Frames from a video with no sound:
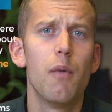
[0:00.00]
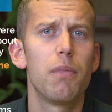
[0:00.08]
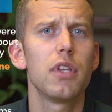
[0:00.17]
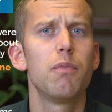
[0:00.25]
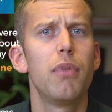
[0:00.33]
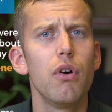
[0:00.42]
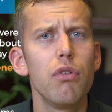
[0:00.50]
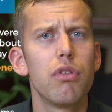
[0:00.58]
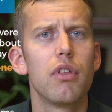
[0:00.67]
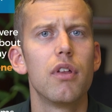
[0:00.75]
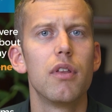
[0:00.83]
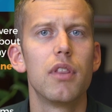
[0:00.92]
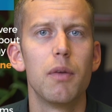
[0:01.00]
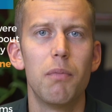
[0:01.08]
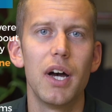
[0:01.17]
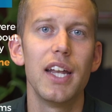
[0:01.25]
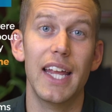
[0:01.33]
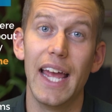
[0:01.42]
But both the
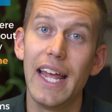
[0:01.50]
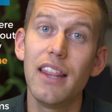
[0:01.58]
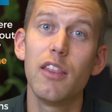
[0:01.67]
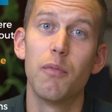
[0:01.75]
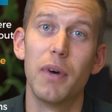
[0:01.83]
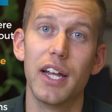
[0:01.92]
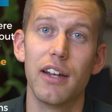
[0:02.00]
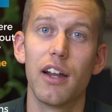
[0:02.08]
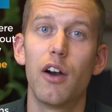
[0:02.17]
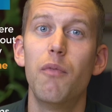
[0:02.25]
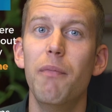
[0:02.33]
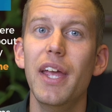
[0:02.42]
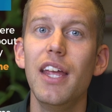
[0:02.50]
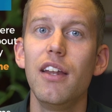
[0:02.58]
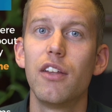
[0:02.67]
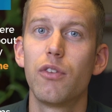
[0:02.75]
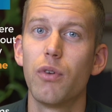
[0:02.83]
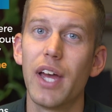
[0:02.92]
body and the mind are
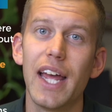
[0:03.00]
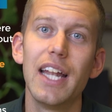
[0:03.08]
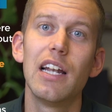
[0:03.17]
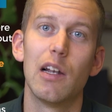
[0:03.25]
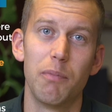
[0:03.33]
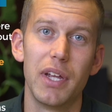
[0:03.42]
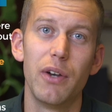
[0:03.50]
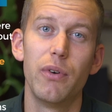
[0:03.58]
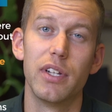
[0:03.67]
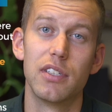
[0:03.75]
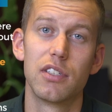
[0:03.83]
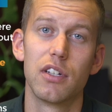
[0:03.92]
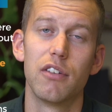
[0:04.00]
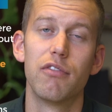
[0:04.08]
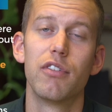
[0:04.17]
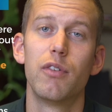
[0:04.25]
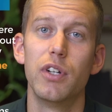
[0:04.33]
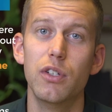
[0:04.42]
made to handle periods
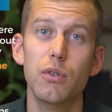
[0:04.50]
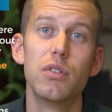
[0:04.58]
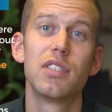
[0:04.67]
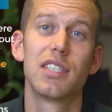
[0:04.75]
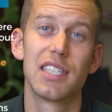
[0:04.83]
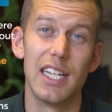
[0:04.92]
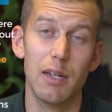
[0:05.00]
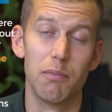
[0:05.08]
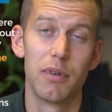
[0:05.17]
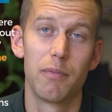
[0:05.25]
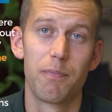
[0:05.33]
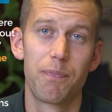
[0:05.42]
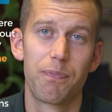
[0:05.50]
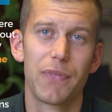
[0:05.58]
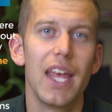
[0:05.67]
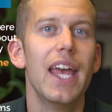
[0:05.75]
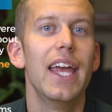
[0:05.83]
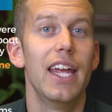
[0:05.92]
of reduced sleep.
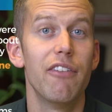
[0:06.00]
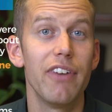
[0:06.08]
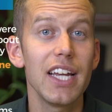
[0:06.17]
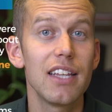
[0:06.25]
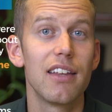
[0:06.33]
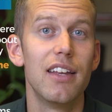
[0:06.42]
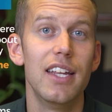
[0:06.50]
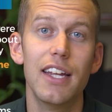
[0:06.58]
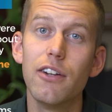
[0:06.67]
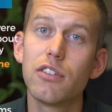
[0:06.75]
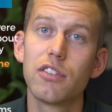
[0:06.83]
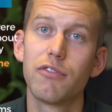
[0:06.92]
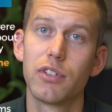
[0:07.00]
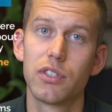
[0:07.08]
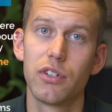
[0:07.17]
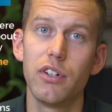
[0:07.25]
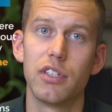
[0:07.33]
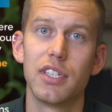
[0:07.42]
In fact, years of
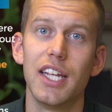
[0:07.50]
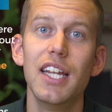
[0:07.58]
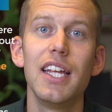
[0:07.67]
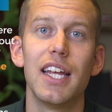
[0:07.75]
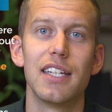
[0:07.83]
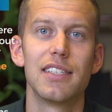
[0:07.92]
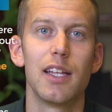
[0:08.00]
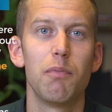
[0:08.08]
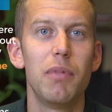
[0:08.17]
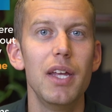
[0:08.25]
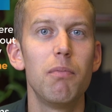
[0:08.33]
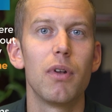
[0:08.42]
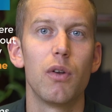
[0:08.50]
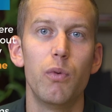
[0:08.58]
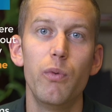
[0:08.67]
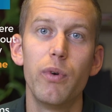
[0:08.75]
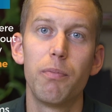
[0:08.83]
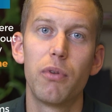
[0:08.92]
research indicates that people
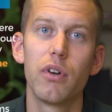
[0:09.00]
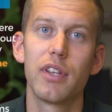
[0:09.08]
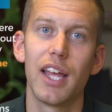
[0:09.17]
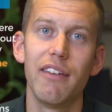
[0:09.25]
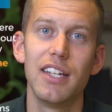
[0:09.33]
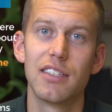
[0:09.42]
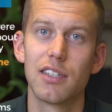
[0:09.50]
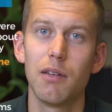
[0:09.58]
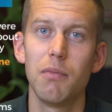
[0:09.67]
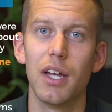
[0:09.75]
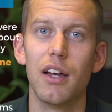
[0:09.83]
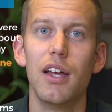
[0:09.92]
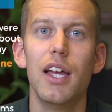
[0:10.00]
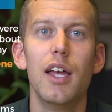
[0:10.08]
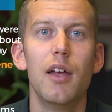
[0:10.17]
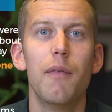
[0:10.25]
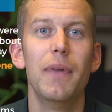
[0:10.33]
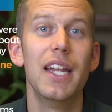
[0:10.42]
who report having insomnia,
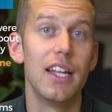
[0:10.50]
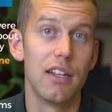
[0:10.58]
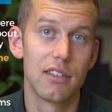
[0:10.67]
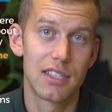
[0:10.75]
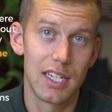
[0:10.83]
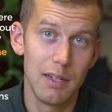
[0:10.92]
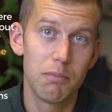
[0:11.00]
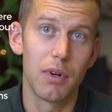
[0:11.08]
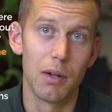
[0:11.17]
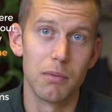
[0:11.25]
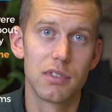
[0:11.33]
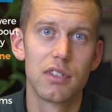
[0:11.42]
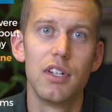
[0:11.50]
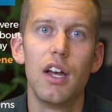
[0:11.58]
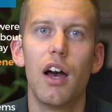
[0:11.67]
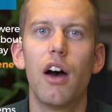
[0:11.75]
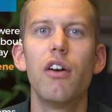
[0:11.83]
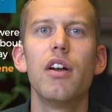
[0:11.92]
meaning sleep problems,
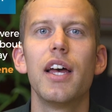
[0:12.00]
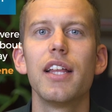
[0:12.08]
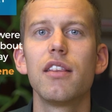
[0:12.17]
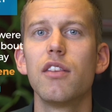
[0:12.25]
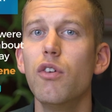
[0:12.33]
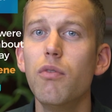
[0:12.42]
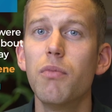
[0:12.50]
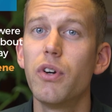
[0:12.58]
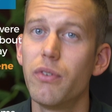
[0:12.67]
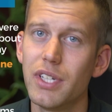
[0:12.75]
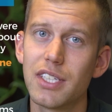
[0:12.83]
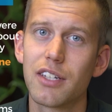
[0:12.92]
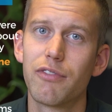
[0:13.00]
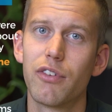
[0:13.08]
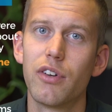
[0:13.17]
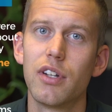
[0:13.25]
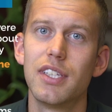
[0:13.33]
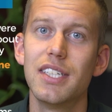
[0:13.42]
are at no more risk
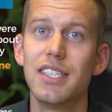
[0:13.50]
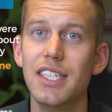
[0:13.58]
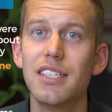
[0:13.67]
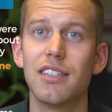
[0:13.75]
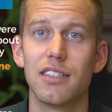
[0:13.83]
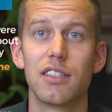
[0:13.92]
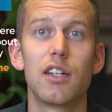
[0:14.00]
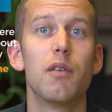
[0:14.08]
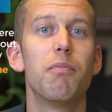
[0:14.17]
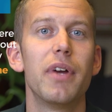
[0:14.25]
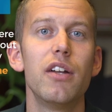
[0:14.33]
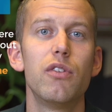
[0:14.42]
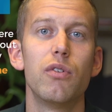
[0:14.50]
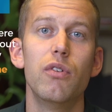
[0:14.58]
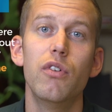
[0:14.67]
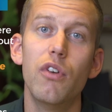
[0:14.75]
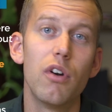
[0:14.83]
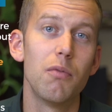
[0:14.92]
for diseases compared
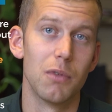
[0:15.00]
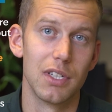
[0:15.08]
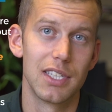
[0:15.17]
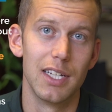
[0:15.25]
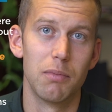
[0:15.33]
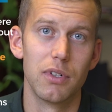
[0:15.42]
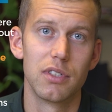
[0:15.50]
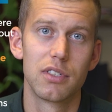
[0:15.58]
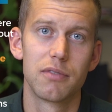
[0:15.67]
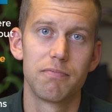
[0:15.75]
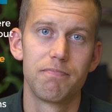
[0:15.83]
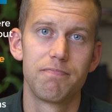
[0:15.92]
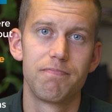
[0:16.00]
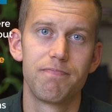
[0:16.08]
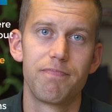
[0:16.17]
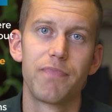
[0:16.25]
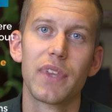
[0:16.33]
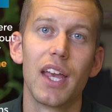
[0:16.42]
to normal sleepers.
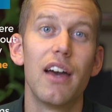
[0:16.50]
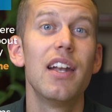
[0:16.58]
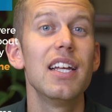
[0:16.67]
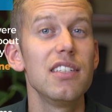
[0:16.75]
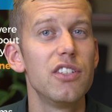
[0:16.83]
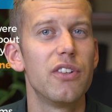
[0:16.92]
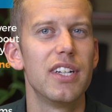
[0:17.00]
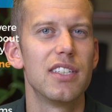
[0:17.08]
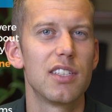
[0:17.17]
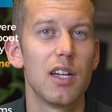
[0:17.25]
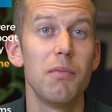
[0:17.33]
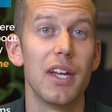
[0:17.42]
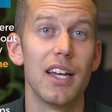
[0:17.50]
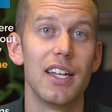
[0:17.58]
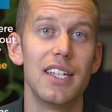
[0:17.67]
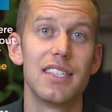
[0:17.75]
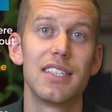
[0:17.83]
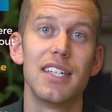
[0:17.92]
Unless your
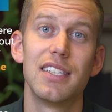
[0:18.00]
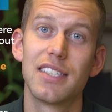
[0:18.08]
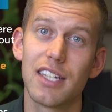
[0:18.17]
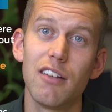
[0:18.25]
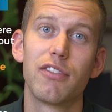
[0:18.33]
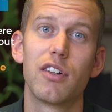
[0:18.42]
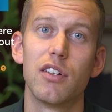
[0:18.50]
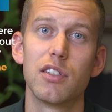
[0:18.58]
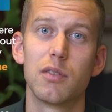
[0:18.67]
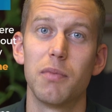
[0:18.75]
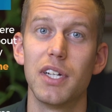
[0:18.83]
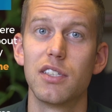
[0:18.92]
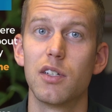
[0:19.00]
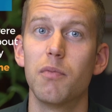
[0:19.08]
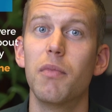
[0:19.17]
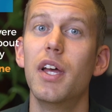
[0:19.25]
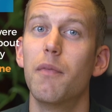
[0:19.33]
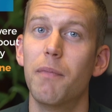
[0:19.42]
insomnia is itself caused by
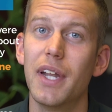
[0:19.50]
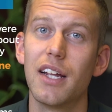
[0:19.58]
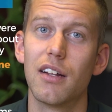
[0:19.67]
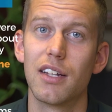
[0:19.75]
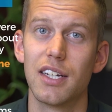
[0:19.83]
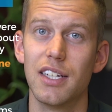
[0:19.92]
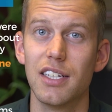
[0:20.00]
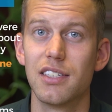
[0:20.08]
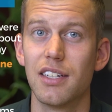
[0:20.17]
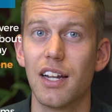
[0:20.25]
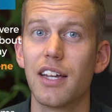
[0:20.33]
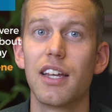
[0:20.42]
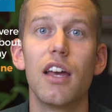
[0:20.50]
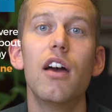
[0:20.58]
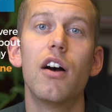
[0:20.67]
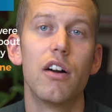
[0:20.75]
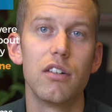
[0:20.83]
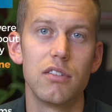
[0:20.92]
some medical condition like
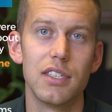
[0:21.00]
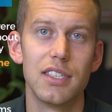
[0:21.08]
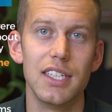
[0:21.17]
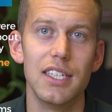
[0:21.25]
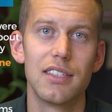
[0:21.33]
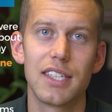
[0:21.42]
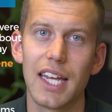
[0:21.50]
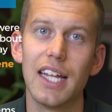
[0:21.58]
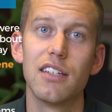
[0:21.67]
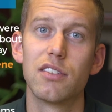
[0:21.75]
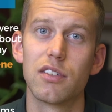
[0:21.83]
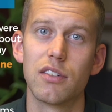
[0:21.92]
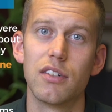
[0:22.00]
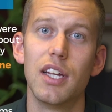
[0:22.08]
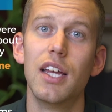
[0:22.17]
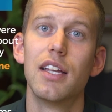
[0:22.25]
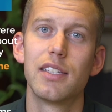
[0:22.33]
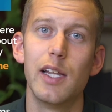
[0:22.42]
heart disease, cancer,
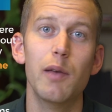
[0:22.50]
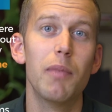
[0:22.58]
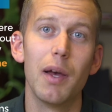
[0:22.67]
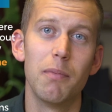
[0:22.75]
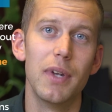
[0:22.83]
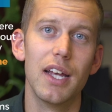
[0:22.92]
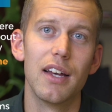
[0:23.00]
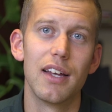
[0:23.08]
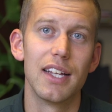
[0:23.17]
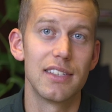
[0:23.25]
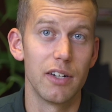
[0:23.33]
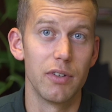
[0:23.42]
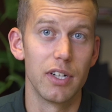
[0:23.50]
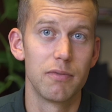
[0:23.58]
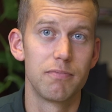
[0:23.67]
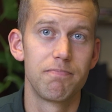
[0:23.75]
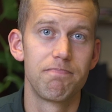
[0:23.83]
sleep apnea, etc.